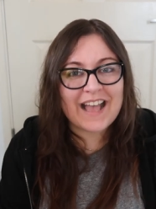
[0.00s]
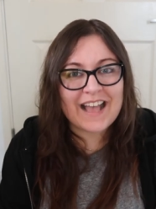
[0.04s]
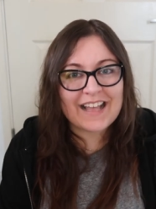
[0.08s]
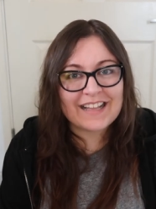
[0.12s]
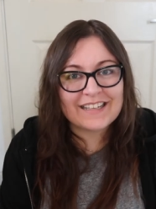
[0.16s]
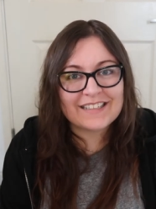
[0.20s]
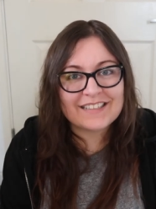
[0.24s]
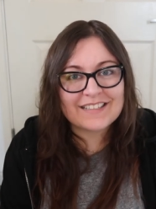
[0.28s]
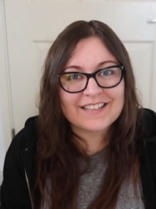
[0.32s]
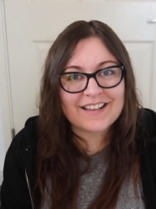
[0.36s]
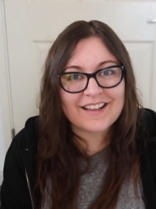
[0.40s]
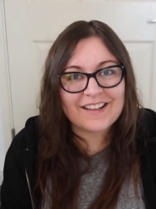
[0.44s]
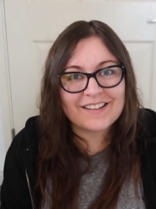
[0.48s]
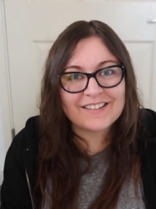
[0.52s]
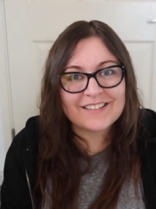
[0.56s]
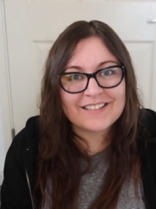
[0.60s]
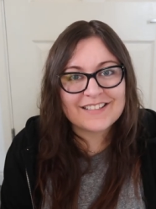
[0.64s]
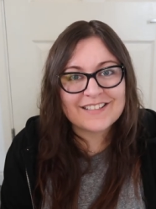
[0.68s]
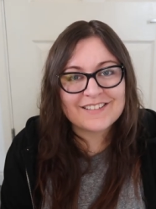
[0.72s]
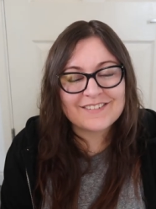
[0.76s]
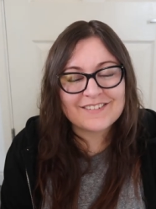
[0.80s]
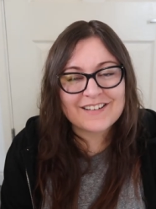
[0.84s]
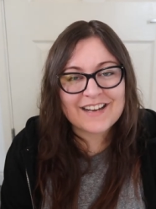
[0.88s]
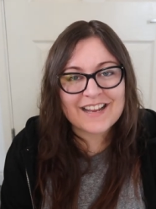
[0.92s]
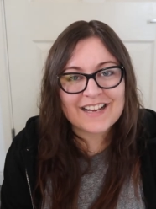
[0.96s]
and
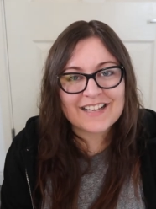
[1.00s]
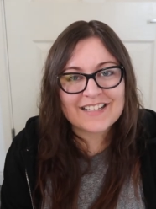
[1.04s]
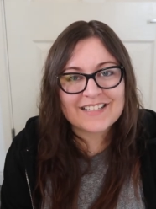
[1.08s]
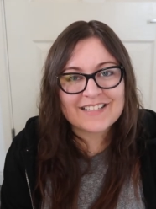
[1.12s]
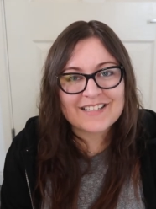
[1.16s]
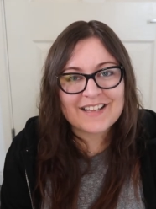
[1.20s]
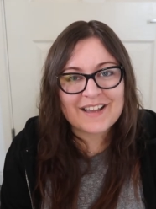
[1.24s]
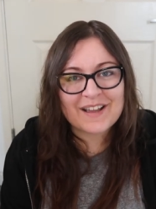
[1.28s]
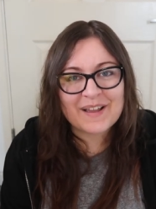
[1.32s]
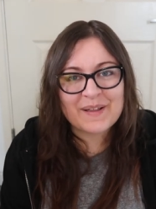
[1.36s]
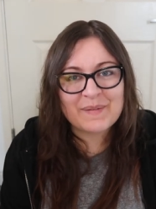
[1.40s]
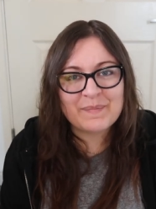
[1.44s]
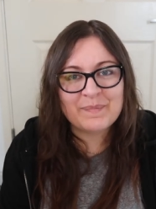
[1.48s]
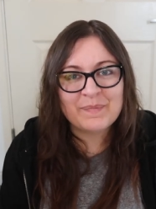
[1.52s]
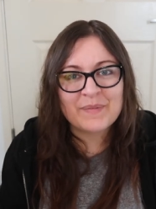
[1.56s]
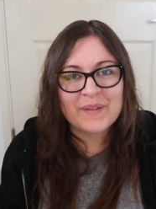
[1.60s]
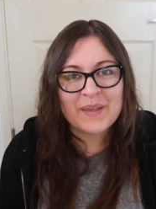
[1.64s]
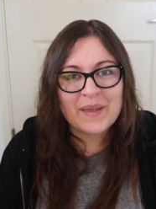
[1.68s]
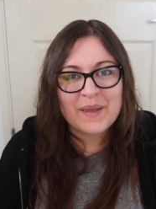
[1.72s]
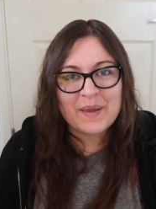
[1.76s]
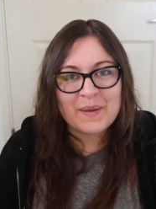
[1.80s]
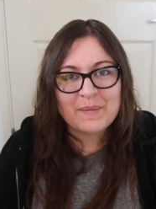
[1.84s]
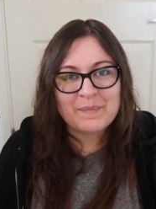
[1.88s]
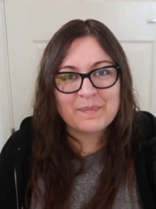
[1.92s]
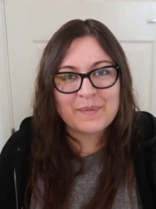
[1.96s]
until next time,
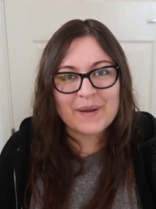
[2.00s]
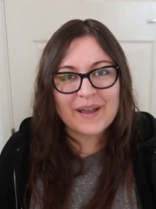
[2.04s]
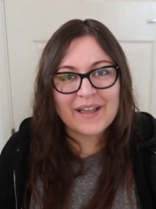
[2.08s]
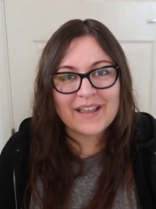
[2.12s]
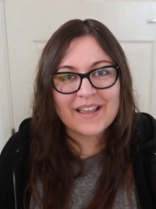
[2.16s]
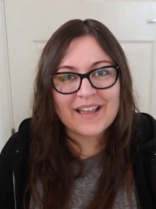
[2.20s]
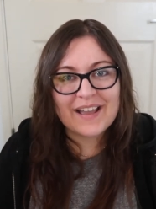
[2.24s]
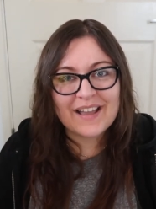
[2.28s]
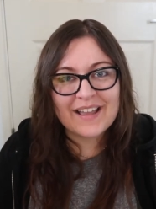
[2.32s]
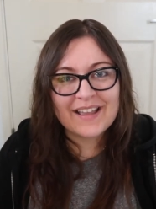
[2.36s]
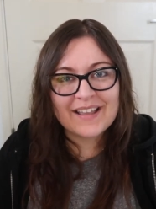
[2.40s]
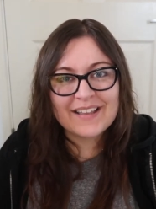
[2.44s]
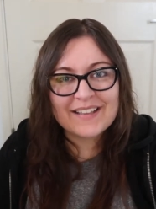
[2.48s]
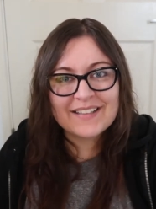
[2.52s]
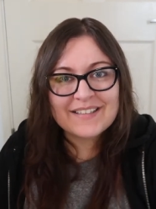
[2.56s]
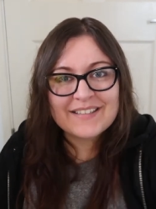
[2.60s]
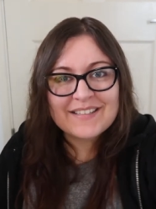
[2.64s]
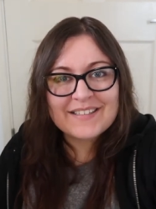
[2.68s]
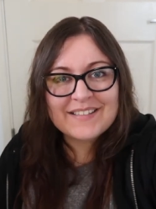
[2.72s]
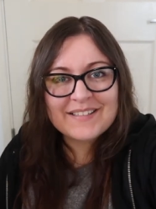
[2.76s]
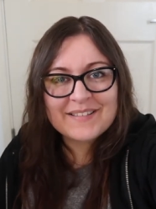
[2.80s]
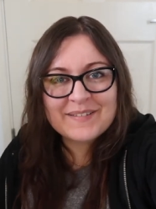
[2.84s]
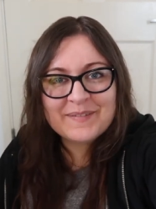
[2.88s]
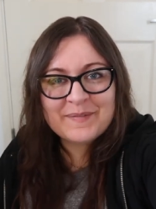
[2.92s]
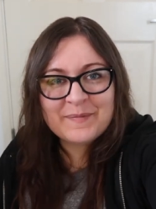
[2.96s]
bye
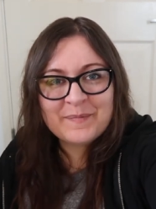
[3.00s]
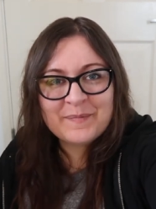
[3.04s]
guys.